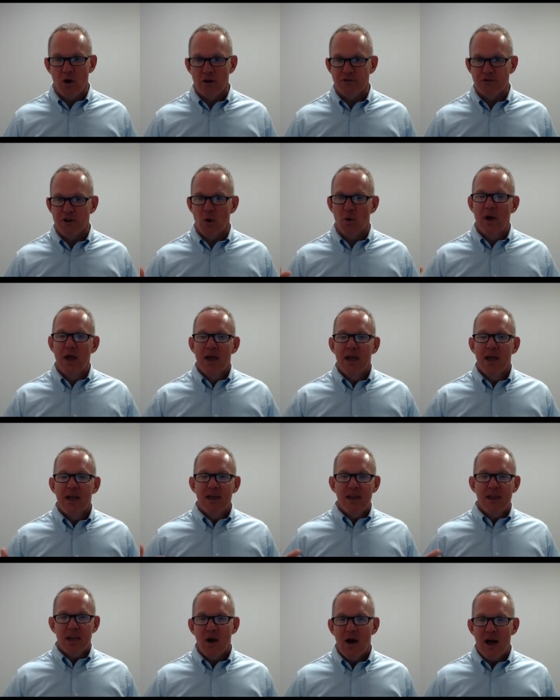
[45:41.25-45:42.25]
So,
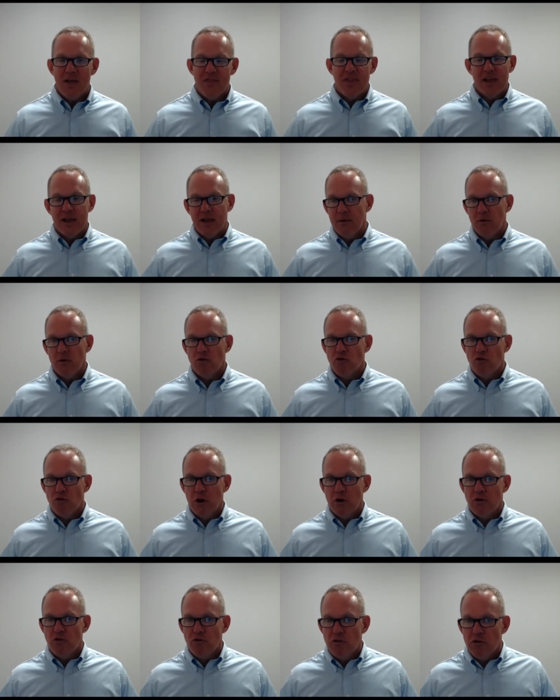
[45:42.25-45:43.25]
I think
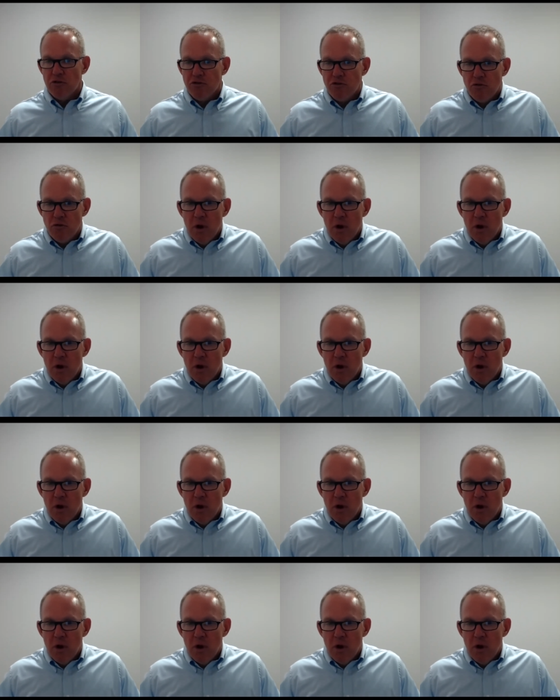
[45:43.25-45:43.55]
you just